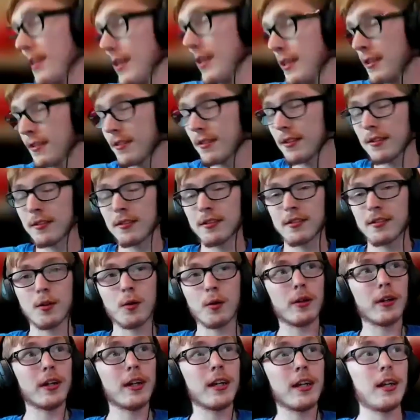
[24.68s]
it's the
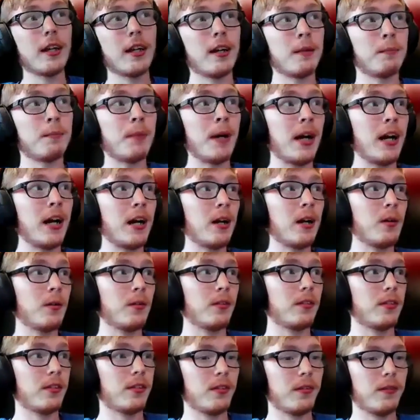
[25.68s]
story about,
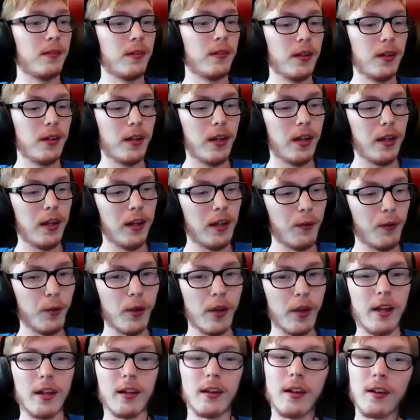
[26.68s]
well,
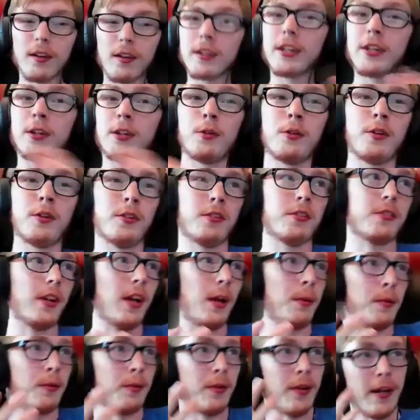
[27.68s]
I'll, I'll let you
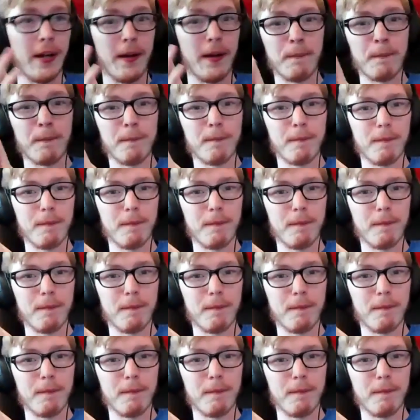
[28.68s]
describe it, Ryan.